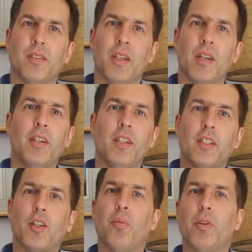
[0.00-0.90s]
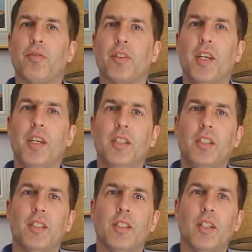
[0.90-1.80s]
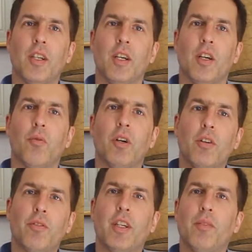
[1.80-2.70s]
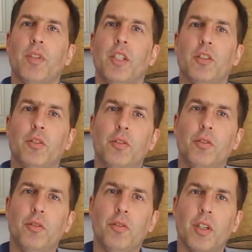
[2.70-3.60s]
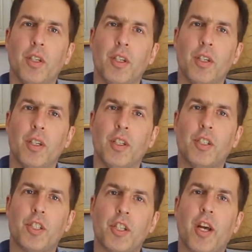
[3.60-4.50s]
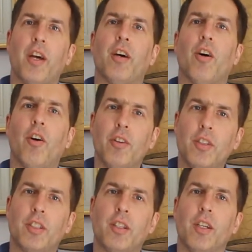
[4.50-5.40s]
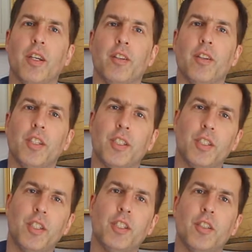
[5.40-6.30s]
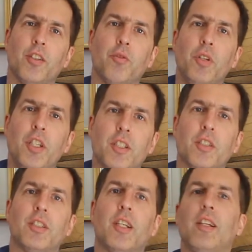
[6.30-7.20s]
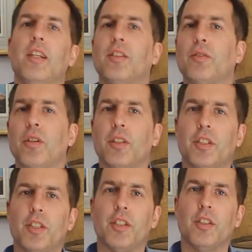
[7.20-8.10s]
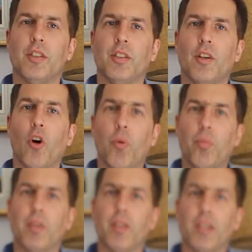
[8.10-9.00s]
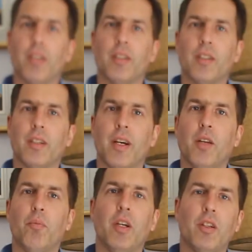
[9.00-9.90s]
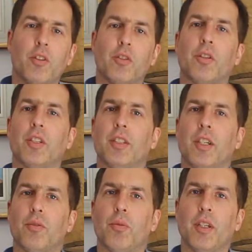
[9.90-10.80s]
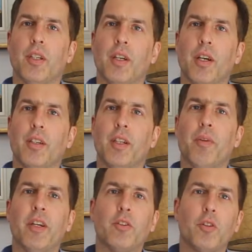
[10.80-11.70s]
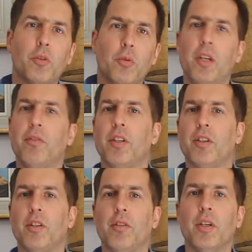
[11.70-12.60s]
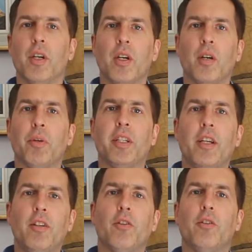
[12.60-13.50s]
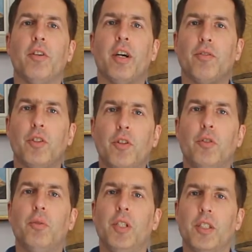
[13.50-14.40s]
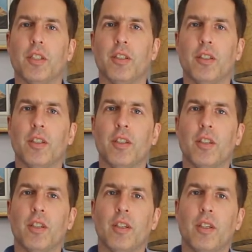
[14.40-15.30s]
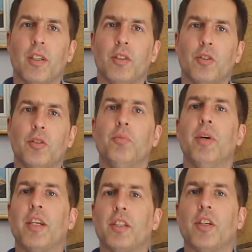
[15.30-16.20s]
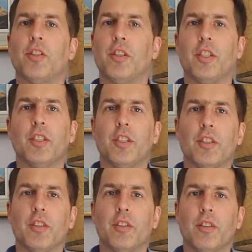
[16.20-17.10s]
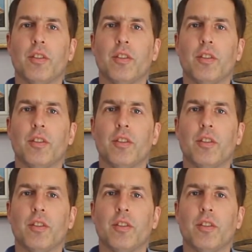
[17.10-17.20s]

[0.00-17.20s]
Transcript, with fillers: I think there's a couple of keys. One of them is to share honestly the decision, the reasons that leads to our decision, openly, and build a trust that way. They might not agree with you, but they know you have good reason to make such a decision.